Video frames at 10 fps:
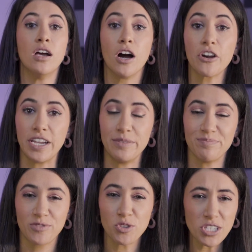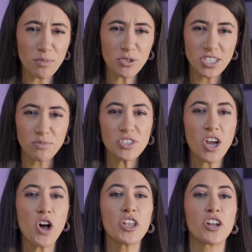All right, those numbers seem
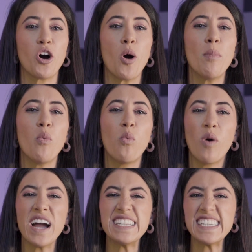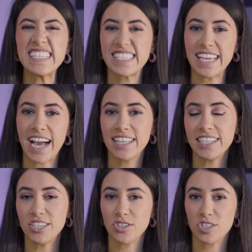solid and all, but what
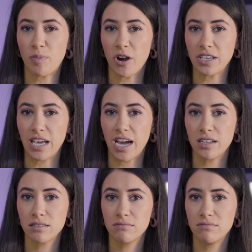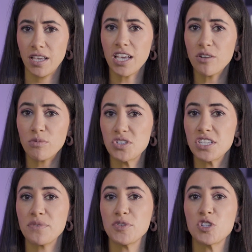exactly is a Spark ad? And what's
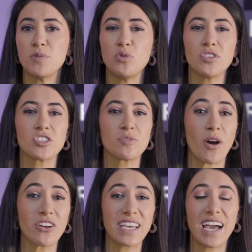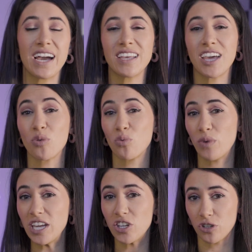the difference between a Spark ad and a
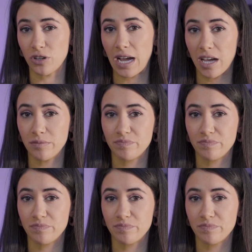regular ad?